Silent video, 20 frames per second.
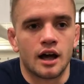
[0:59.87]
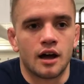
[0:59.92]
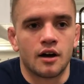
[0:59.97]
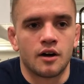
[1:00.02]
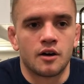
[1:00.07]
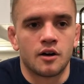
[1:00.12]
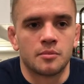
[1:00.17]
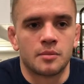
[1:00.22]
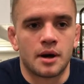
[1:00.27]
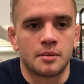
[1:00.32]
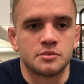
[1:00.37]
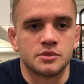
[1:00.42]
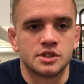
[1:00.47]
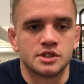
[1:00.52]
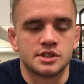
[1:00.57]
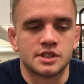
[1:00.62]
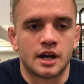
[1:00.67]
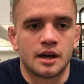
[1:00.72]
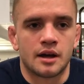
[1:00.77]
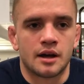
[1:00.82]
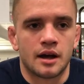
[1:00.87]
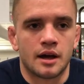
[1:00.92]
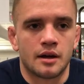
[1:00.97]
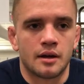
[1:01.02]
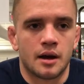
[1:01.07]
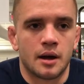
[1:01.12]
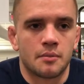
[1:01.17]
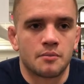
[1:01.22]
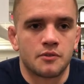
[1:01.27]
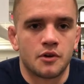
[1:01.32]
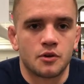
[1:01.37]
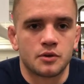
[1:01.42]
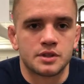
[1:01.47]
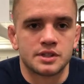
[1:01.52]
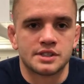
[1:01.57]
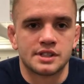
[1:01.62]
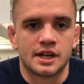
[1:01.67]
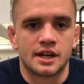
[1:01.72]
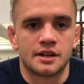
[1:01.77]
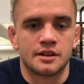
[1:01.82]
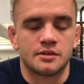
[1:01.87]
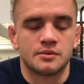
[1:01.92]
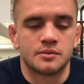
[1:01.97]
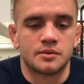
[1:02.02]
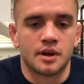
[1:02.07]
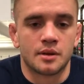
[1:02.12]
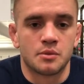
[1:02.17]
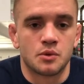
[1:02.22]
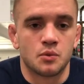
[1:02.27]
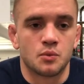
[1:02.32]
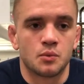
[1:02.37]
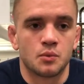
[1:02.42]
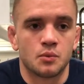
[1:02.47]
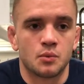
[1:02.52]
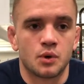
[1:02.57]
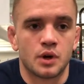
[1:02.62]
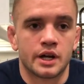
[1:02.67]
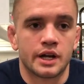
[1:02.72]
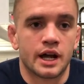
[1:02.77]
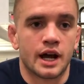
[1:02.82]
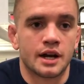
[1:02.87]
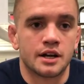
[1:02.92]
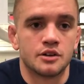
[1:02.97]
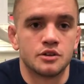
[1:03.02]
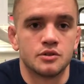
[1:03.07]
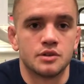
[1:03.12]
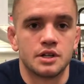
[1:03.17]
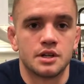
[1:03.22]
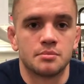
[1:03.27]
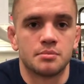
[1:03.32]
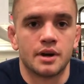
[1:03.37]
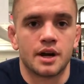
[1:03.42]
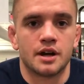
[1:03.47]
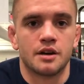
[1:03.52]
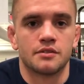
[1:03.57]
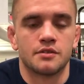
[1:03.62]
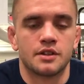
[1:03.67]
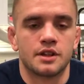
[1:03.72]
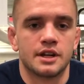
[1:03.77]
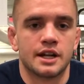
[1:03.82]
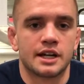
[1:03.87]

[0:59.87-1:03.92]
um, I'm just I, am focused on I mean what I got to do to get better for the